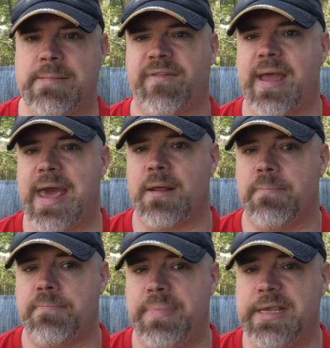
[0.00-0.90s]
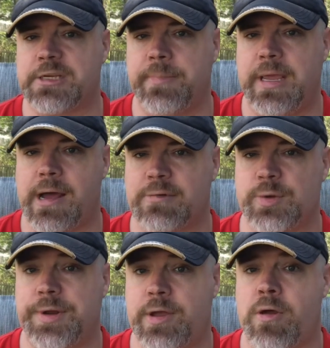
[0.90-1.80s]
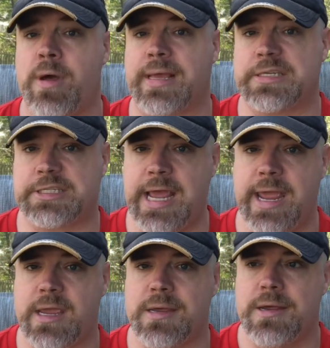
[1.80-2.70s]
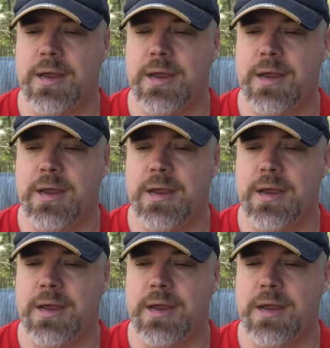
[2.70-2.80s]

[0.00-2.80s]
If I had a piece of meat I was wanting to cook like a steak,